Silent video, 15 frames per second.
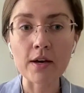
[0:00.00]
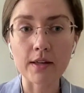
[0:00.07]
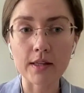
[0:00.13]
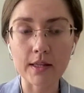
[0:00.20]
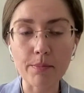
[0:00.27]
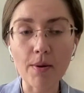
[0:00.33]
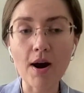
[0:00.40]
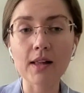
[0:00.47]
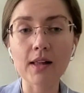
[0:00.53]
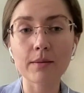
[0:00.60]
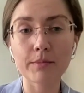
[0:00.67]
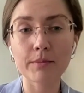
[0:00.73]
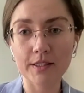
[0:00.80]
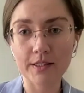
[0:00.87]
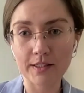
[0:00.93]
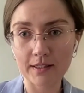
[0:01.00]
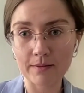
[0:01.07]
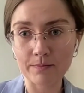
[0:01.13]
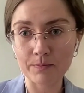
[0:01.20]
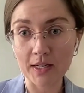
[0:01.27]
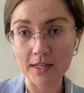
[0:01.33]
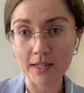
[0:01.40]
the parliament
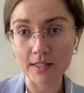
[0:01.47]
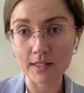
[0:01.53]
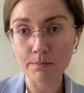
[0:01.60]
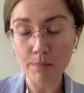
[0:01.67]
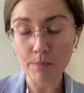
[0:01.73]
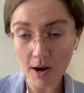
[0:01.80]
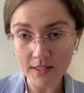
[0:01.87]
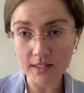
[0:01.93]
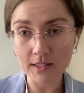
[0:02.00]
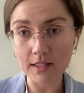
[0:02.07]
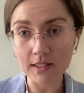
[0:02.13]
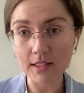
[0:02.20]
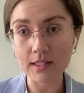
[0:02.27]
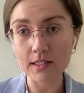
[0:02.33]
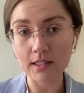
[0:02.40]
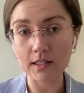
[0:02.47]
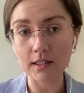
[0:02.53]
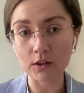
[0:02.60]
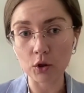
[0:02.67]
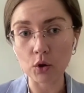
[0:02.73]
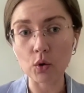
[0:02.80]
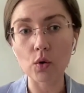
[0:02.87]
has passed this
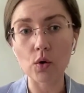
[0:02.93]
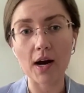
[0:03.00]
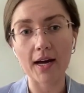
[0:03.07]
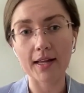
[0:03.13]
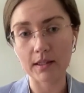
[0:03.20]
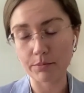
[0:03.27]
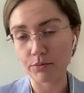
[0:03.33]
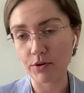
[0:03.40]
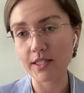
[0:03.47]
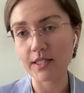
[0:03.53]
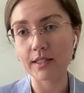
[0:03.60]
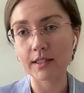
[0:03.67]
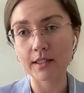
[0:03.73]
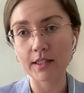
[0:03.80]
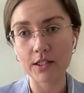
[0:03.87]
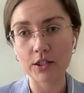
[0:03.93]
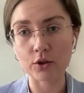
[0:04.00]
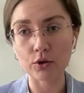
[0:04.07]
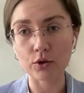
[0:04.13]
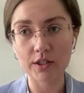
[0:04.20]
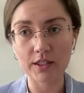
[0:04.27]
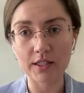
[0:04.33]
law and the president has
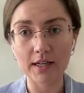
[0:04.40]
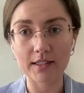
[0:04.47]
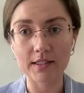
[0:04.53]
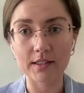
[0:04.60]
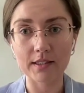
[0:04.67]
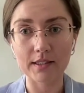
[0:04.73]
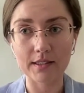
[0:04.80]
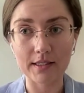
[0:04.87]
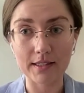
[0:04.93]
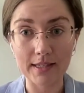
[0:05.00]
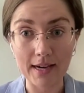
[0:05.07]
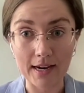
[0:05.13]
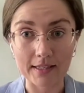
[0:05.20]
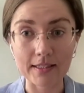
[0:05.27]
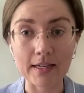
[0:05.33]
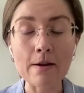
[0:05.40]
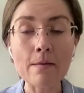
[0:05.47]
not signed it yet.